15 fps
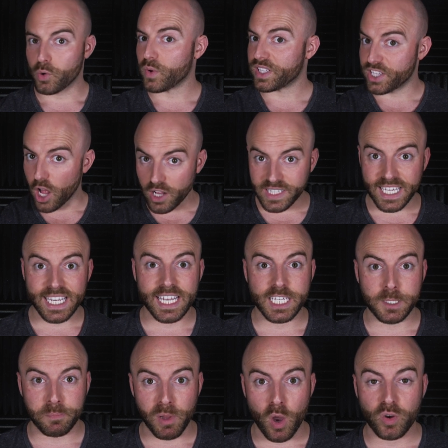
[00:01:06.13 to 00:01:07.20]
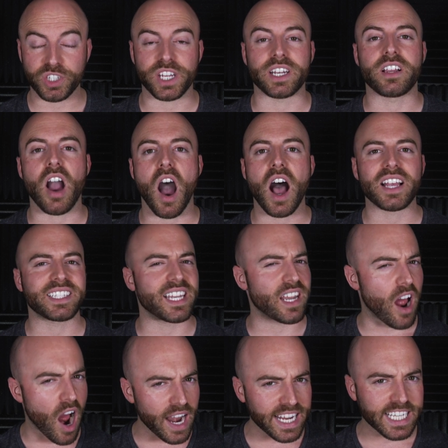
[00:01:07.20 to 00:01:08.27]
The resulting explosion caused an
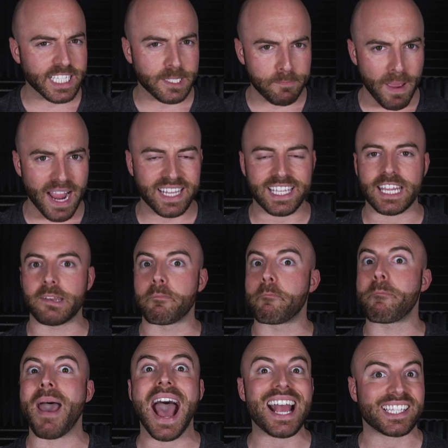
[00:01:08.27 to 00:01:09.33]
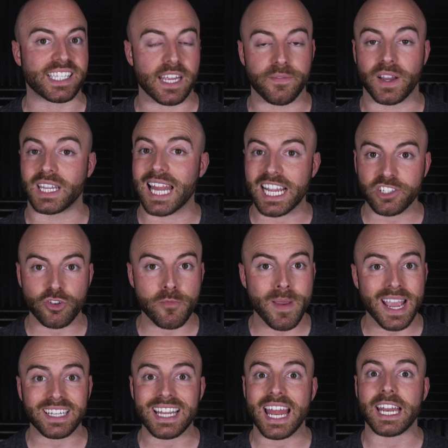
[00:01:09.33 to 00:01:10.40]
unexpected massive
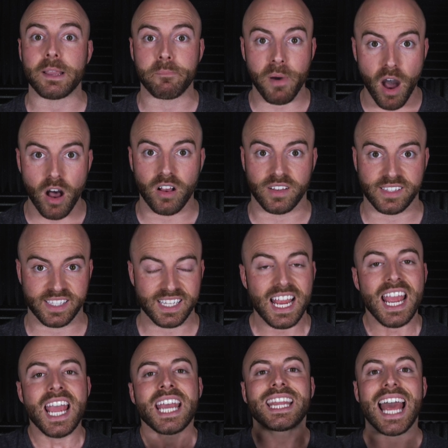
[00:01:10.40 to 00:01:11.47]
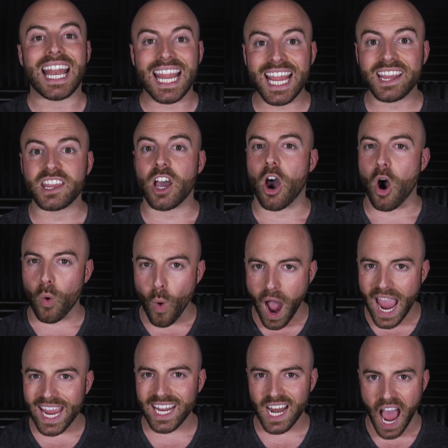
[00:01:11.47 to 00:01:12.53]
electromagnetic pulse that hit the
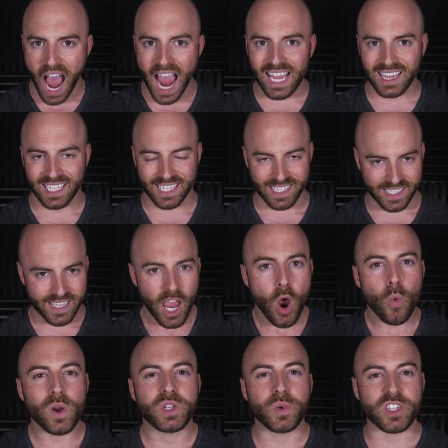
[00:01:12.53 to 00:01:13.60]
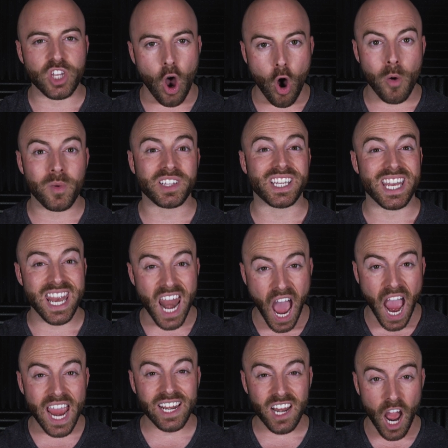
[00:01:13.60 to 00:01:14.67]
Hawaiian Islands, which was almost
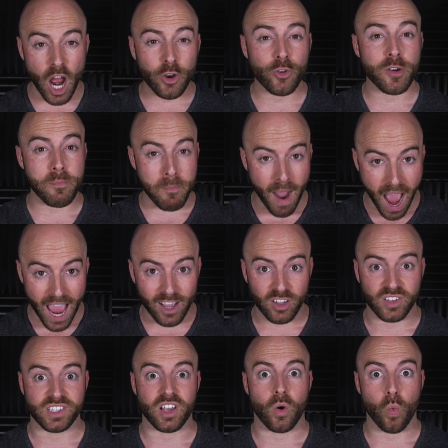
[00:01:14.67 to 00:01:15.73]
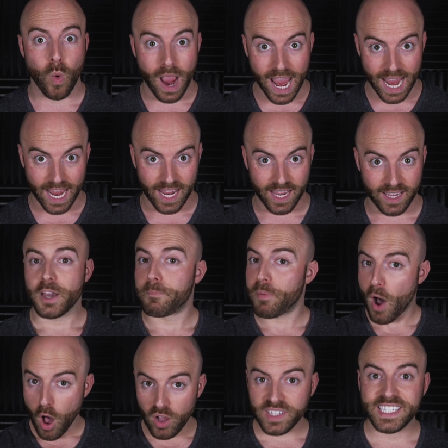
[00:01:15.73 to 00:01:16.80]
900 miles away. The
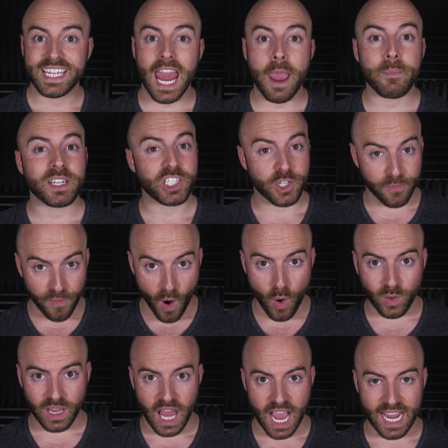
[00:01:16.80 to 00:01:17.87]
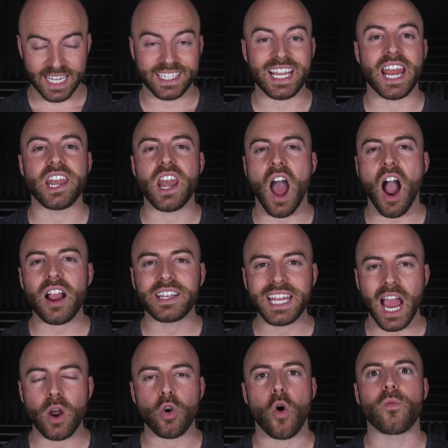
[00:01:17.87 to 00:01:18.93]
pulse damaged phone lines and knocked
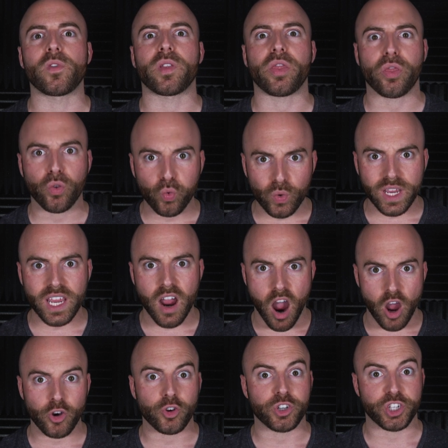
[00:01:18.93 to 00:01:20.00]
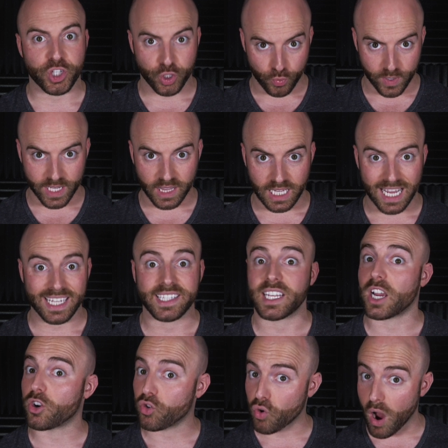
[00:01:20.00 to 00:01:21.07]
out over 300 streetlights
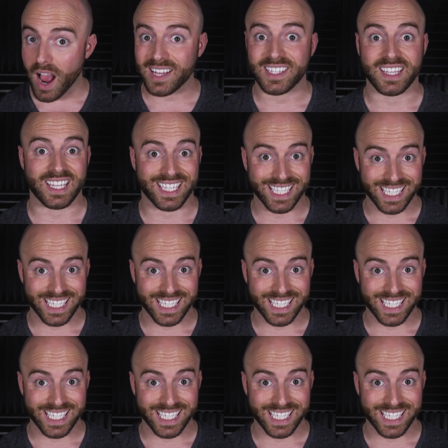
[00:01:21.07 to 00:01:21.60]
across the